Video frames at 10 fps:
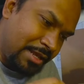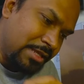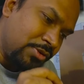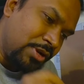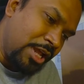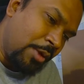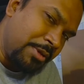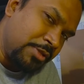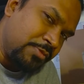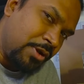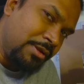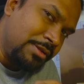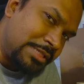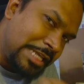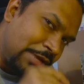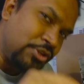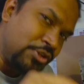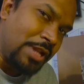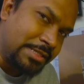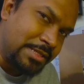is only optimized for
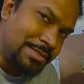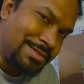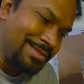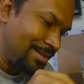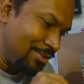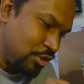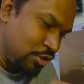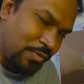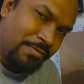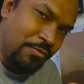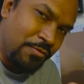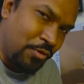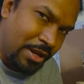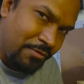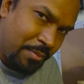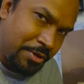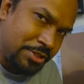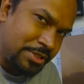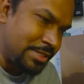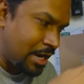sequential access, used for FIFO kind of
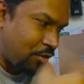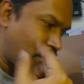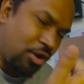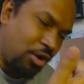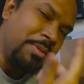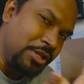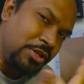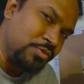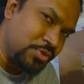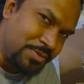operations and round-robin queues.